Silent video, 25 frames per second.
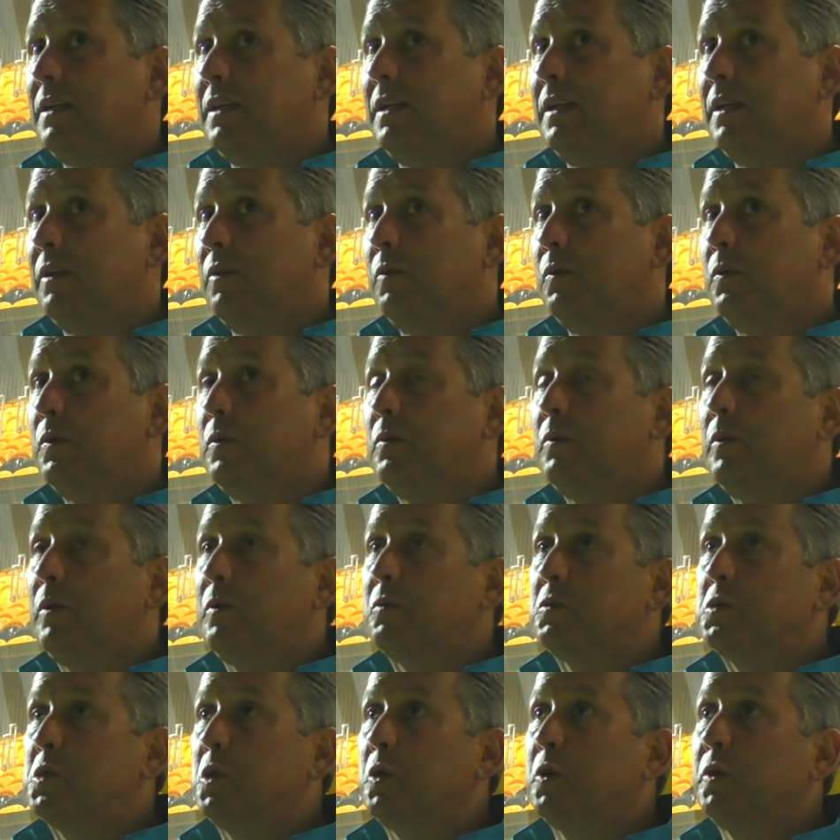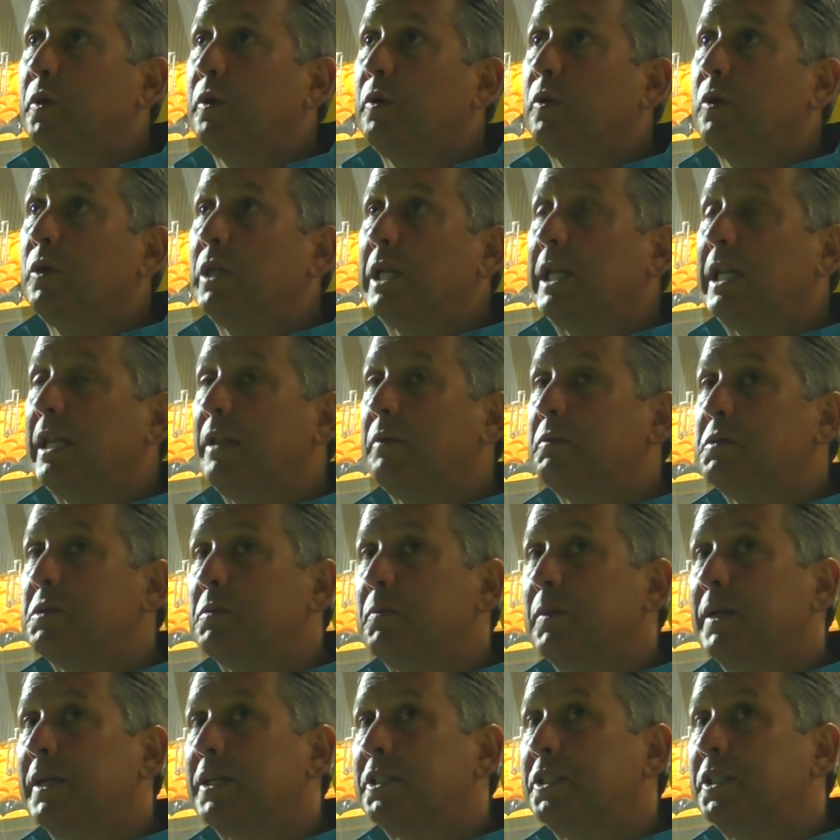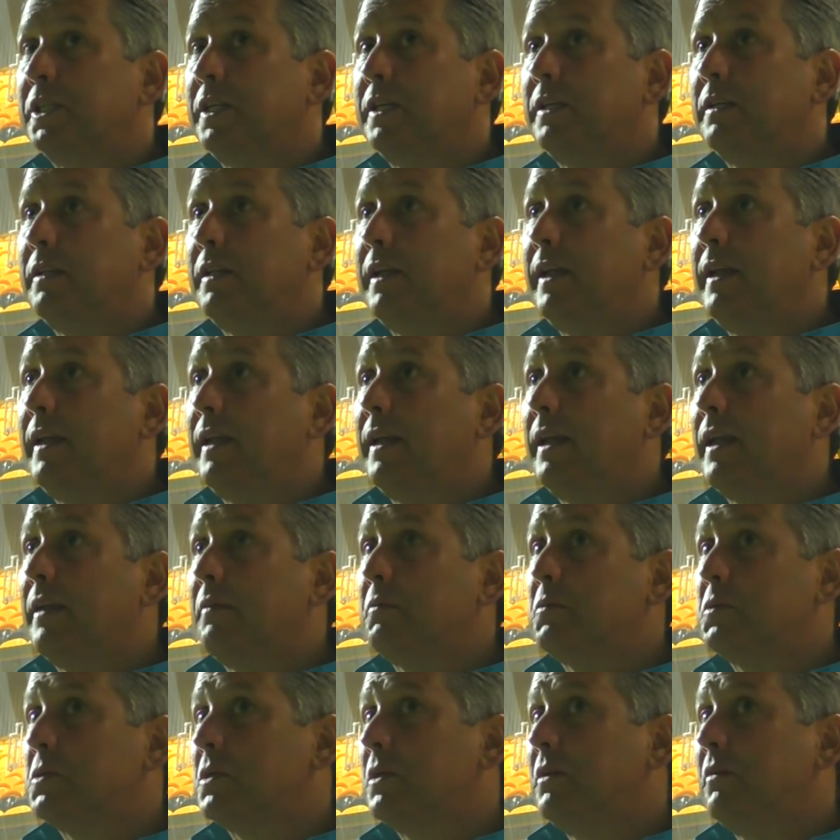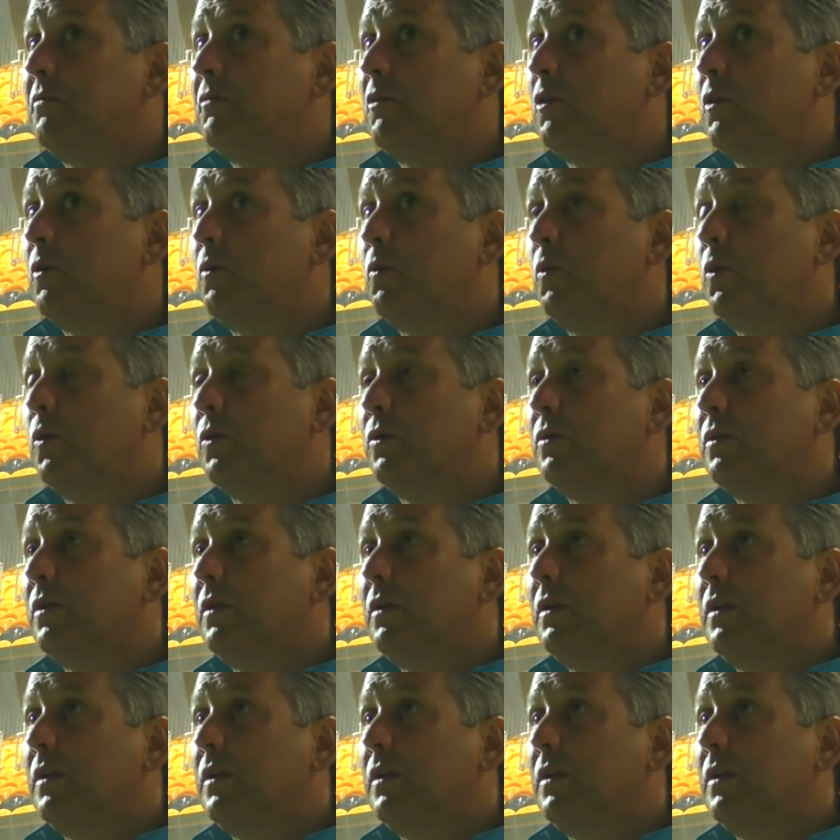you know, I was looking at all the clips from last year and the 8 games that you've gone and won.